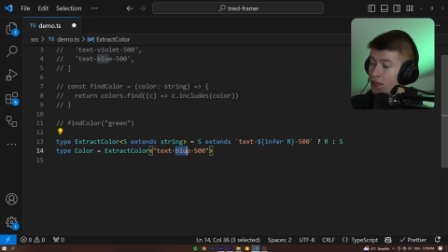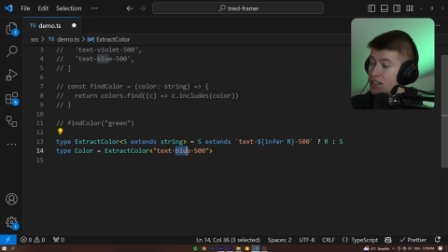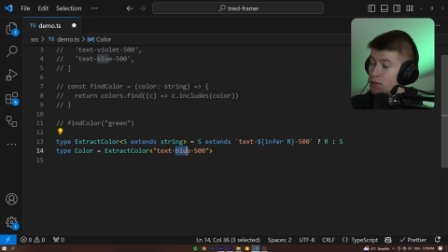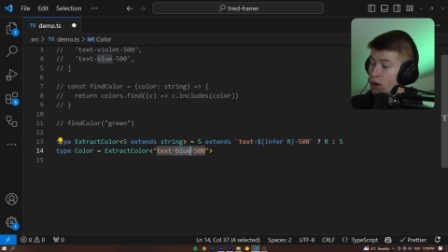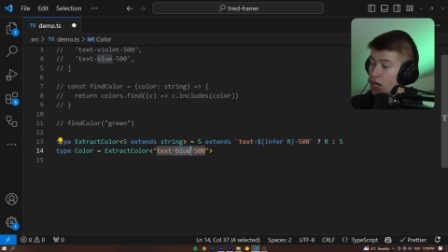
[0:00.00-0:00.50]

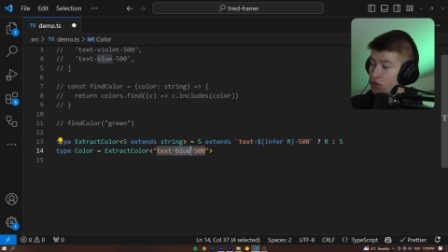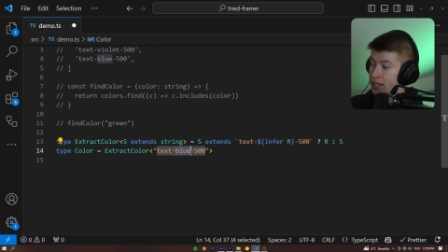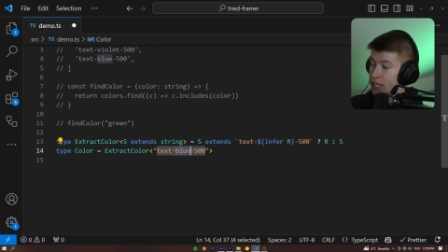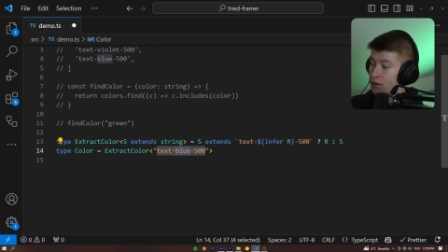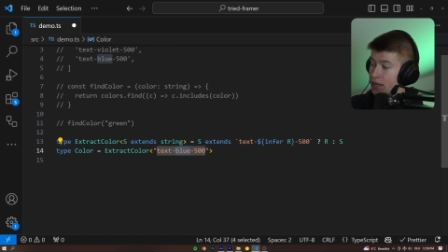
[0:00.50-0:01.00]
this part
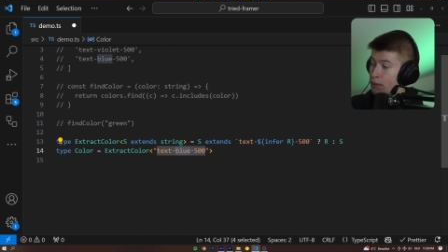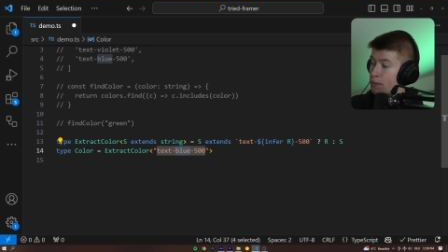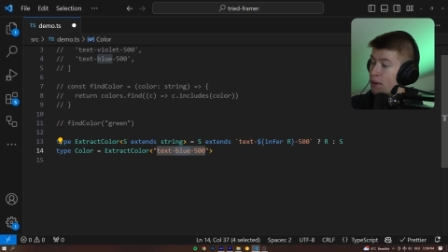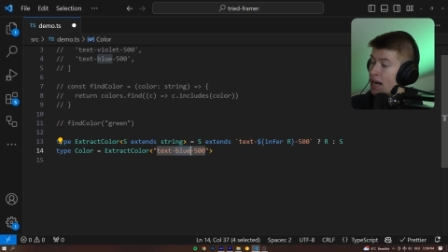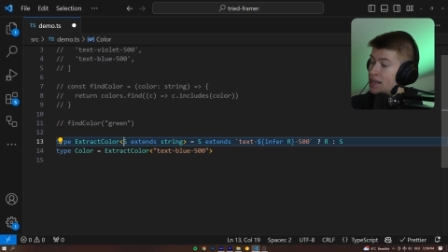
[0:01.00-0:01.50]
right here that
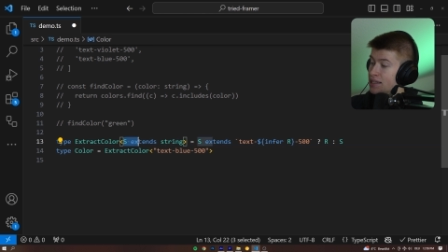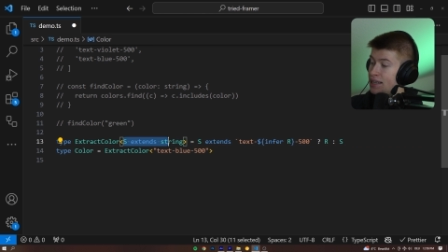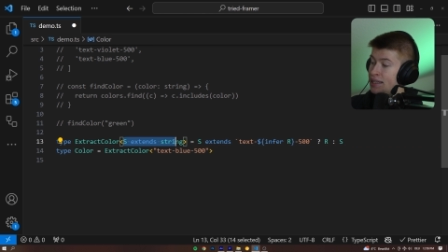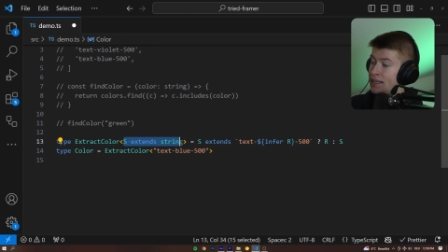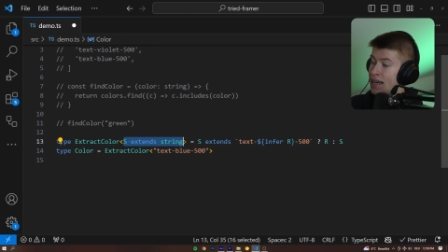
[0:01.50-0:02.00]
we pass
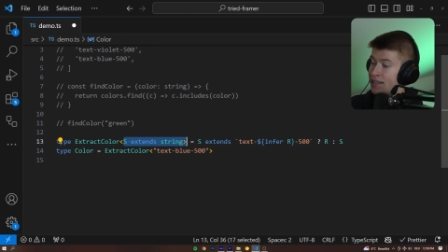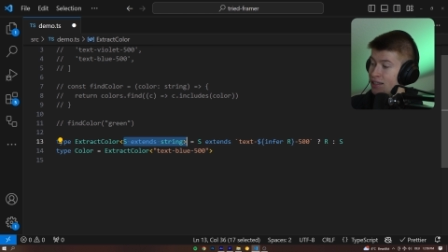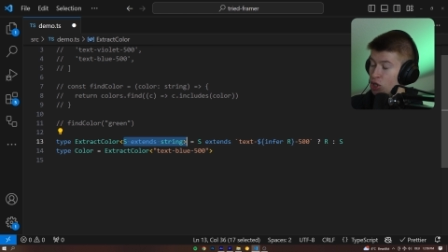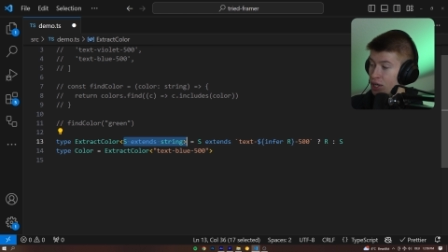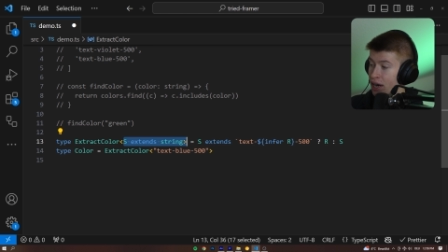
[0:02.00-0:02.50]
in as
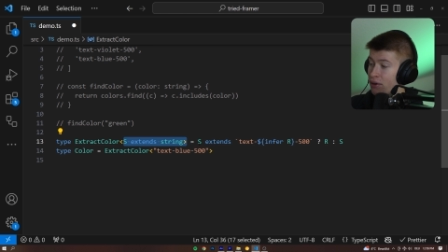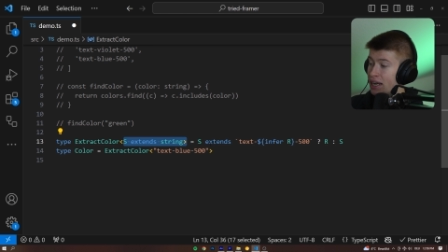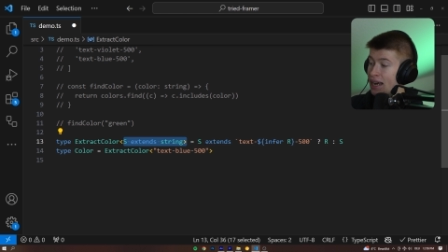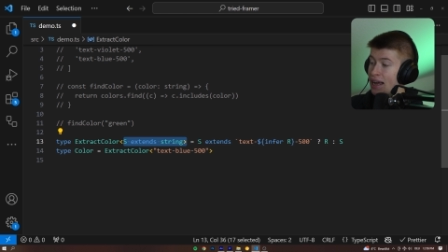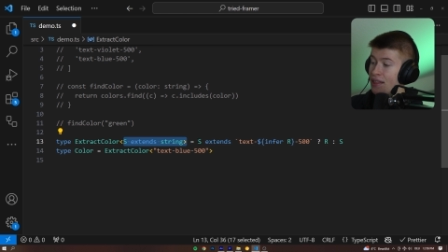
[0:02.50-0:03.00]
the generic.